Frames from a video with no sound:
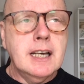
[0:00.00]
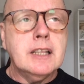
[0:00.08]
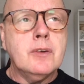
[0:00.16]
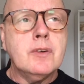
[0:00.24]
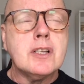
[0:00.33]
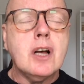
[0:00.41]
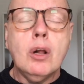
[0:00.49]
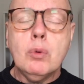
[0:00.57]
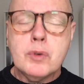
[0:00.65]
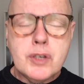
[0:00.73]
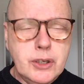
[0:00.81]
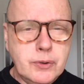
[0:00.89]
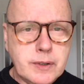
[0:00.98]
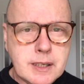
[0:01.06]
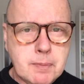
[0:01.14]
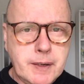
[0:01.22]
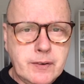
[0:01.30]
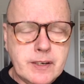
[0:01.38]
There is always new
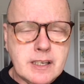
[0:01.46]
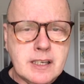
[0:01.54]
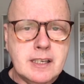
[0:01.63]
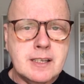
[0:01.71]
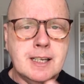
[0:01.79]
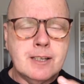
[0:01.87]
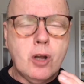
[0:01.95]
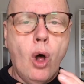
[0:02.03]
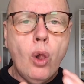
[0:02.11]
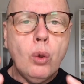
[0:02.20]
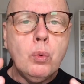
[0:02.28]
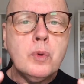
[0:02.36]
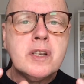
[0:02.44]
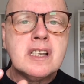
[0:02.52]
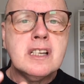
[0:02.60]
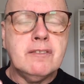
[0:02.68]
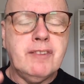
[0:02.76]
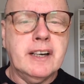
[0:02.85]
experiences. There's always
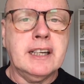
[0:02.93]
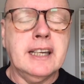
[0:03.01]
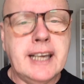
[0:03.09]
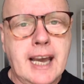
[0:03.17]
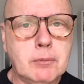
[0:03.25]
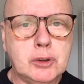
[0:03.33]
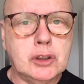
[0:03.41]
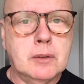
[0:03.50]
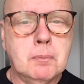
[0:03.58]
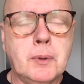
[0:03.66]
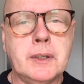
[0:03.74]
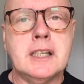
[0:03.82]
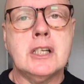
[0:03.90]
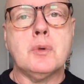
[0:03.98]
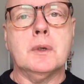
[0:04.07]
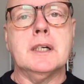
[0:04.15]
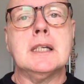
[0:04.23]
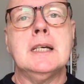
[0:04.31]
stuff I can capture and put
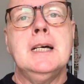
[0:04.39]
into it.